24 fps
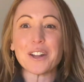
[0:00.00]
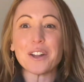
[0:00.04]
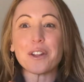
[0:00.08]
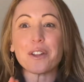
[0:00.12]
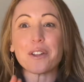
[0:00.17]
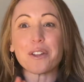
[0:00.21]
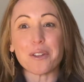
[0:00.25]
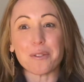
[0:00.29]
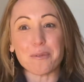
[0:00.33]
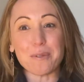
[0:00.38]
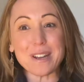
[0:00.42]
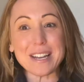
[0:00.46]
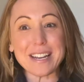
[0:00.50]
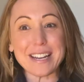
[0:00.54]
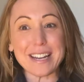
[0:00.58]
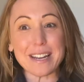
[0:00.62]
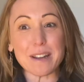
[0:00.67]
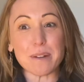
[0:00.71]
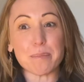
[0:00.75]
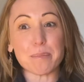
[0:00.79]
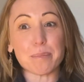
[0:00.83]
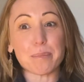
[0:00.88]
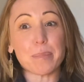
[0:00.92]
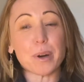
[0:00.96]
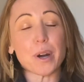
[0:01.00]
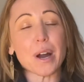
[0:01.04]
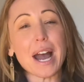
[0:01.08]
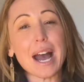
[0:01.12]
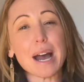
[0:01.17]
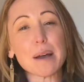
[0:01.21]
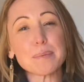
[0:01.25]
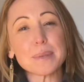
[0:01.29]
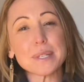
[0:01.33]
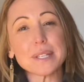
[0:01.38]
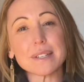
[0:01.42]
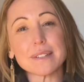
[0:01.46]
3,
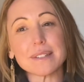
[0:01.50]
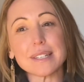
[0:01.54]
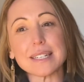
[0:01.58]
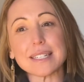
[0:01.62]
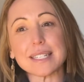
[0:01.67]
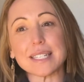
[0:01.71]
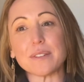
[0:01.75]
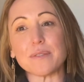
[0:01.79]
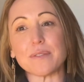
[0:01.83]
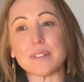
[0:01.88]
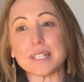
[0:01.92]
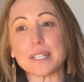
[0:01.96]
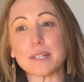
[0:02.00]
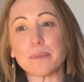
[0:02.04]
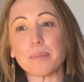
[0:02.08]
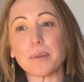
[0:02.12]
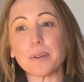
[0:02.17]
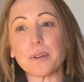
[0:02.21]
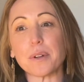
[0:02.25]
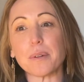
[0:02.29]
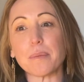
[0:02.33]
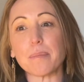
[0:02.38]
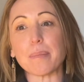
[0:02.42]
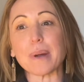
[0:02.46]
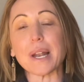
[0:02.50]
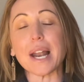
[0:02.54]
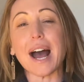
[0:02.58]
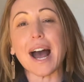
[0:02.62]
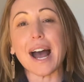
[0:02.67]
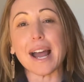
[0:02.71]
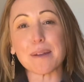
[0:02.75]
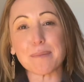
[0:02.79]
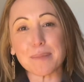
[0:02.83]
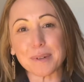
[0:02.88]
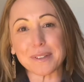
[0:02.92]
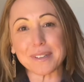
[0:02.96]
perhaps the least visible, but
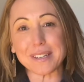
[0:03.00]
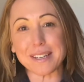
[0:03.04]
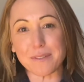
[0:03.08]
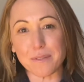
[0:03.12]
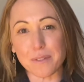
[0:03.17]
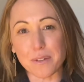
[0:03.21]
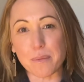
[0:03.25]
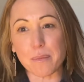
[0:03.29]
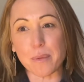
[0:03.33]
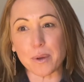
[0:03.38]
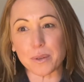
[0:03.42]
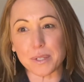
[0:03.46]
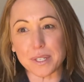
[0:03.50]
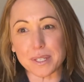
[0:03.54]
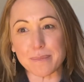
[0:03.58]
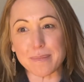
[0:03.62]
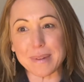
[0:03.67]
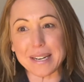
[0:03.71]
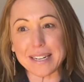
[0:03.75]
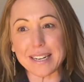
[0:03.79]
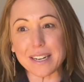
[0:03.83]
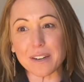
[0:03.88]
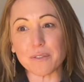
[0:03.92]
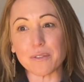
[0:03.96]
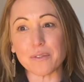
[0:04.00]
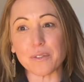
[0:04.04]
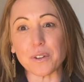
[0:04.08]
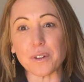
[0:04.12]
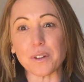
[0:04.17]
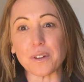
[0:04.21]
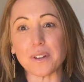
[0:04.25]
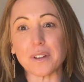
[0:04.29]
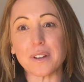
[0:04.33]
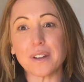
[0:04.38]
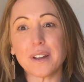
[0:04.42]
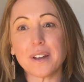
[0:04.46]
I believe the most
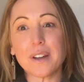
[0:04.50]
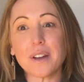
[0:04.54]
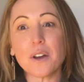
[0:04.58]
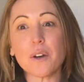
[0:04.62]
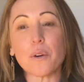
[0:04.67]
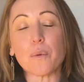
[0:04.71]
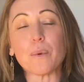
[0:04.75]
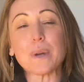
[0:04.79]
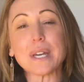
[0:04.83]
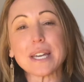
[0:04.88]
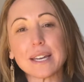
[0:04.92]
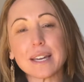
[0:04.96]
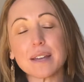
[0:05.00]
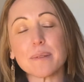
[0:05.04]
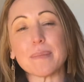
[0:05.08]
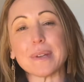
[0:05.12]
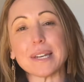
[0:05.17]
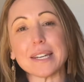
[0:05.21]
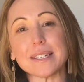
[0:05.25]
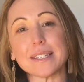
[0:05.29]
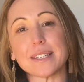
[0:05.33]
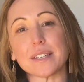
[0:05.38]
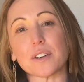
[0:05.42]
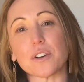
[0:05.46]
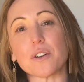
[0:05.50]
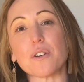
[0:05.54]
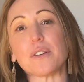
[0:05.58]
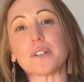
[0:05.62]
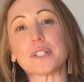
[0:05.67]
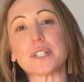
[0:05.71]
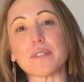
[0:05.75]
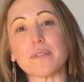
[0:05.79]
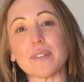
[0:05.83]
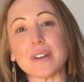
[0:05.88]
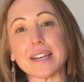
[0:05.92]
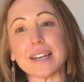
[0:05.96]
meaningful, we committed to
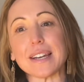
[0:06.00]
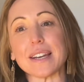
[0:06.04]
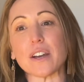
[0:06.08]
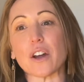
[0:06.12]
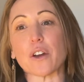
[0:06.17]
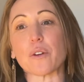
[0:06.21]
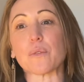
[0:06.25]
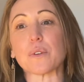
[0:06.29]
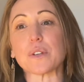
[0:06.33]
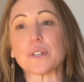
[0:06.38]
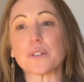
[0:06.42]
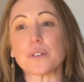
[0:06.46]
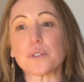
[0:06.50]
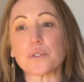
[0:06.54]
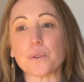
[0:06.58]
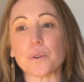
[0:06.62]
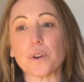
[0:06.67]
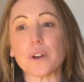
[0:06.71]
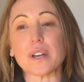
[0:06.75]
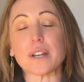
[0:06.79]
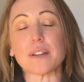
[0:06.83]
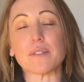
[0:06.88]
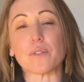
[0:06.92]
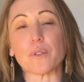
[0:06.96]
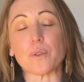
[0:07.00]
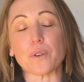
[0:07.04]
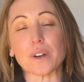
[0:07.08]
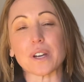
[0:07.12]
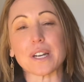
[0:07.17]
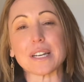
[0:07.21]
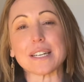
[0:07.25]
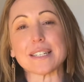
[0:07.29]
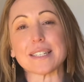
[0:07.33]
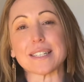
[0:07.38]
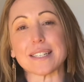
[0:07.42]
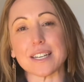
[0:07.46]
cultivating a restorative
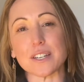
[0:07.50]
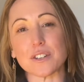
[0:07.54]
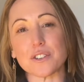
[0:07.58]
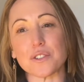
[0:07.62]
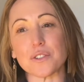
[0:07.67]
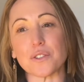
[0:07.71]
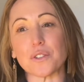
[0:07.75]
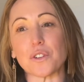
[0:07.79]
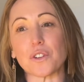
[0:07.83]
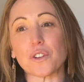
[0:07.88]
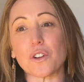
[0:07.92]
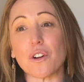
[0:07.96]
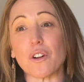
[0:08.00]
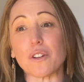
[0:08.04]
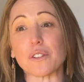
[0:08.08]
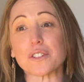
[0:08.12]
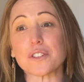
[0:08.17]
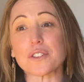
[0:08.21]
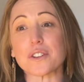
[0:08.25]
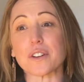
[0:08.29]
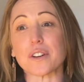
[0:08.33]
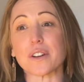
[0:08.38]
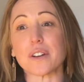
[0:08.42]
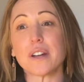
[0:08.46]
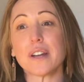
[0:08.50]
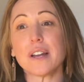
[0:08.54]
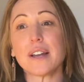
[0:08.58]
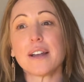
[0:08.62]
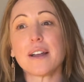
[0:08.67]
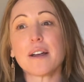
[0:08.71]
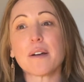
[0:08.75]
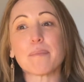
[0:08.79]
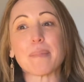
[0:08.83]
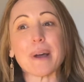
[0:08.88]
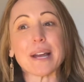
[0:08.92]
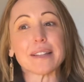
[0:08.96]
organizational culture
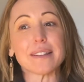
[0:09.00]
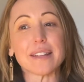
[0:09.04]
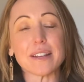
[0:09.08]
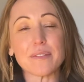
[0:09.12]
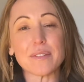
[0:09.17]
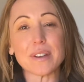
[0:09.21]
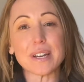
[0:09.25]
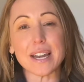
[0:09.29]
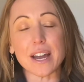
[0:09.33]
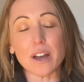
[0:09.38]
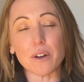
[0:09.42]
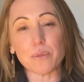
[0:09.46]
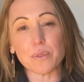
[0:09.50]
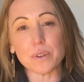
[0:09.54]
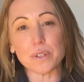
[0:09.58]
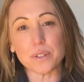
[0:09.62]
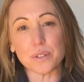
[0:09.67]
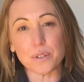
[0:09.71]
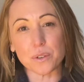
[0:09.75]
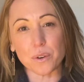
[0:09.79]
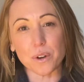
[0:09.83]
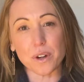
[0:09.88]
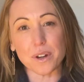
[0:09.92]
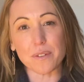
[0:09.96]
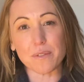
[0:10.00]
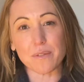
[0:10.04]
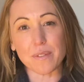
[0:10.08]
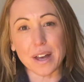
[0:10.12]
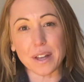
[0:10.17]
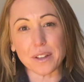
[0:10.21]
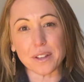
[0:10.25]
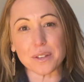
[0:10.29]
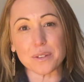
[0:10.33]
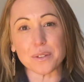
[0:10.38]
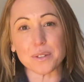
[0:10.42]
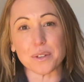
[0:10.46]
by living out restorative
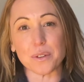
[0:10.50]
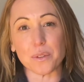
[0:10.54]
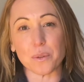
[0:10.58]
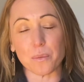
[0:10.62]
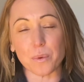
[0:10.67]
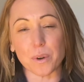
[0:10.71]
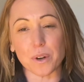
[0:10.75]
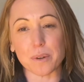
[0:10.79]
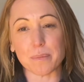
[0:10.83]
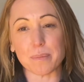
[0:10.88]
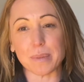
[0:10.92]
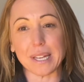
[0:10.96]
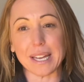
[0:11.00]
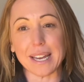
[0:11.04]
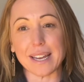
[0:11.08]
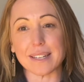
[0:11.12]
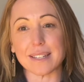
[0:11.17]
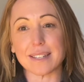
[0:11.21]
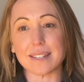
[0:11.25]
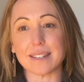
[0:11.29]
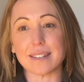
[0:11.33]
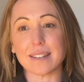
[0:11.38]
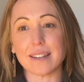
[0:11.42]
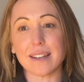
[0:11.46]
values in the workplace.